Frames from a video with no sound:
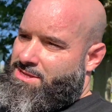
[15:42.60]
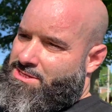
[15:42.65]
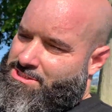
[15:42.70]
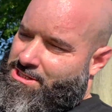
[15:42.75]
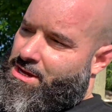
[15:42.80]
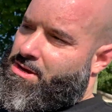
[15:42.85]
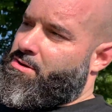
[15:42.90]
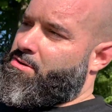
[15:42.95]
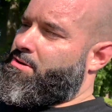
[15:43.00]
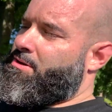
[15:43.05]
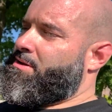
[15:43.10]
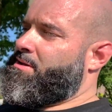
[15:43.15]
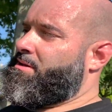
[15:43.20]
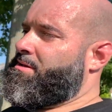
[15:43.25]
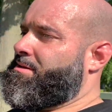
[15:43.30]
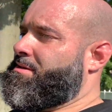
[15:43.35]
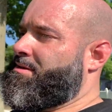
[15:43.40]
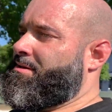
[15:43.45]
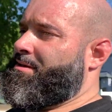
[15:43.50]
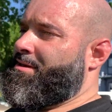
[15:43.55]
so
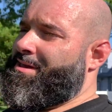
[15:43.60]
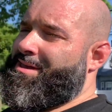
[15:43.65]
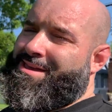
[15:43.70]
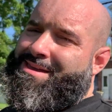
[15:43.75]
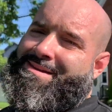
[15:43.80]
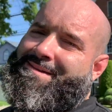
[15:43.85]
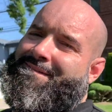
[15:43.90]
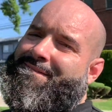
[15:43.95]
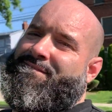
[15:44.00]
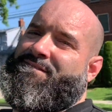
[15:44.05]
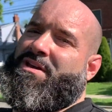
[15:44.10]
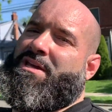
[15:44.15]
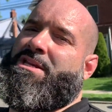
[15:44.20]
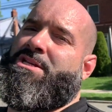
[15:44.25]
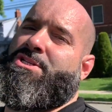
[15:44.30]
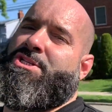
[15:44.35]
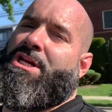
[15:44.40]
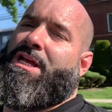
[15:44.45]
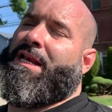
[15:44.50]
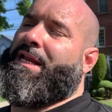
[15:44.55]

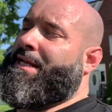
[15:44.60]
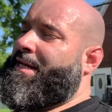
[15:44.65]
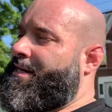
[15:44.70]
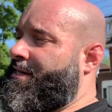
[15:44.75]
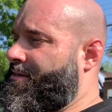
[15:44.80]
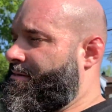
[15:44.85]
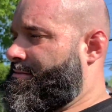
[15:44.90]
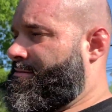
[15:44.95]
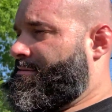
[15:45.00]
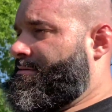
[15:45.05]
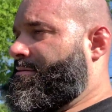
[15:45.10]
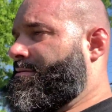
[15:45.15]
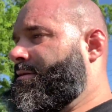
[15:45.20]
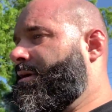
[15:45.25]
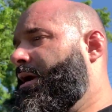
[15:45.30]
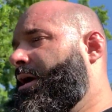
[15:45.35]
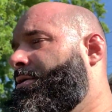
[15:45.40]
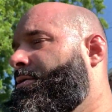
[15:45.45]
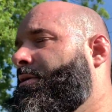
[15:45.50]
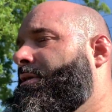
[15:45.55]
finished cleaning.
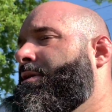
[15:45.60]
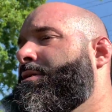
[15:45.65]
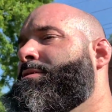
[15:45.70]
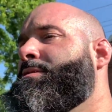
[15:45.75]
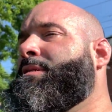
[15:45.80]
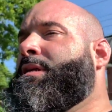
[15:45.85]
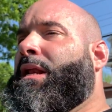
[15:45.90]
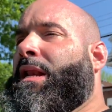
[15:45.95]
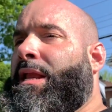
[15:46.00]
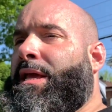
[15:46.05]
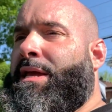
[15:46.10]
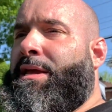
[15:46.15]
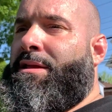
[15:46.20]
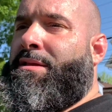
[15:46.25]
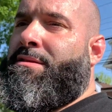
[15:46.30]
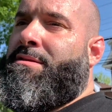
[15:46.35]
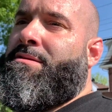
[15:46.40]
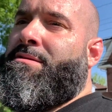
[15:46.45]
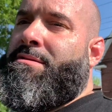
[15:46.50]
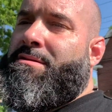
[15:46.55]
Everything's
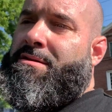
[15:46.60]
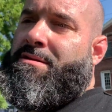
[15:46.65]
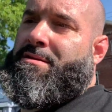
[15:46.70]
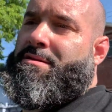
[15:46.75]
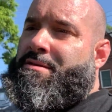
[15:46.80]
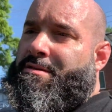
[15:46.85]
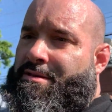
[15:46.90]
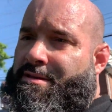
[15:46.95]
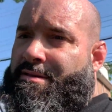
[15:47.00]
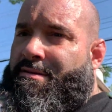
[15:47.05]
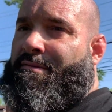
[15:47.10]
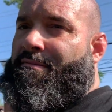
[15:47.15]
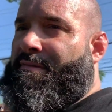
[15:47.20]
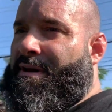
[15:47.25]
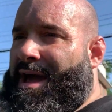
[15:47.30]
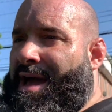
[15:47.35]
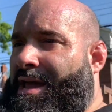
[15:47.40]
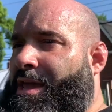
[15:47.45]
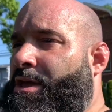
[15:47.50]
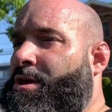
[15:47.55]
clean,
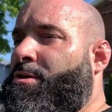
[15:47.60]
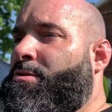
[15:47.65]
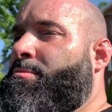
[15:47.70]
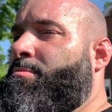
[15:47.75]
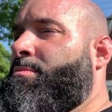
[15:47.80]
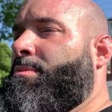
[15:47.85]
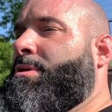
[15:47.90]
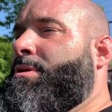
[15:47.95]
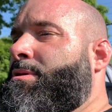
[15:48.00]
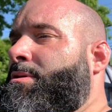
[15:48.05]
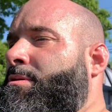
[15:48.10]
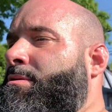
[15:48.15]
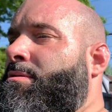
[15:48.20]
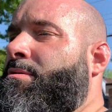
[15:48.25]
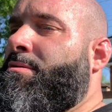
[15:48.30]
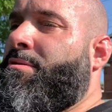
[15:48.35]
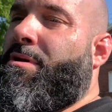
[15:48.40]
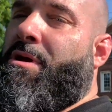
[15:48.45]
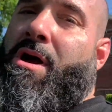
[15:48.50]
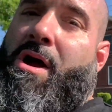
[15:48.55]
vacuumed,
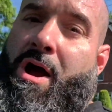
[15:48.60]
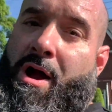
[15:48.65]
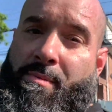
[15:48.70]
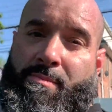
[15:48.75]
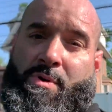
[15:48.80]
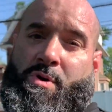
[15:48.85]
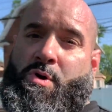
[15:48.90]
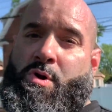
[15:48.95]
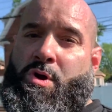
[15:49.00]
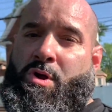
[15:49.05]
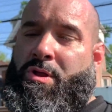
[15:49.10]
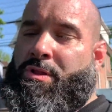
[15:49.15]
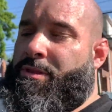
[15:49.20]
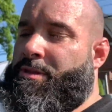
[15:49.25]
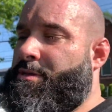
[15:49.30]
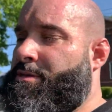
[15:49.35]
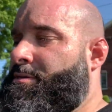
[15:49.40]
armor up.